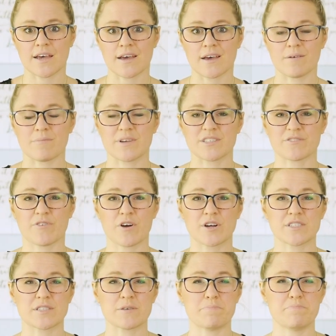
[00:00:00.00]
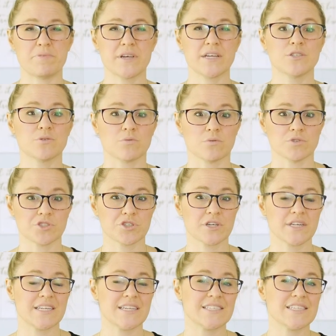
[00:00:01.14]
as far as the big tools, you're
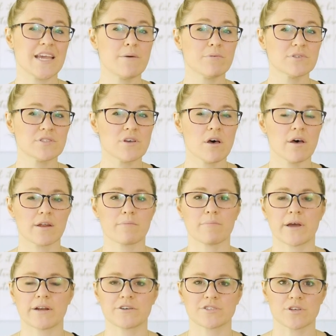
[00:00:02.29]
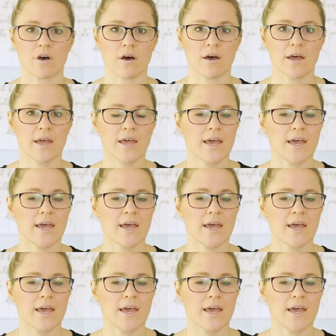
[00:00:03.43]
gonna need a table saw and a miter saw.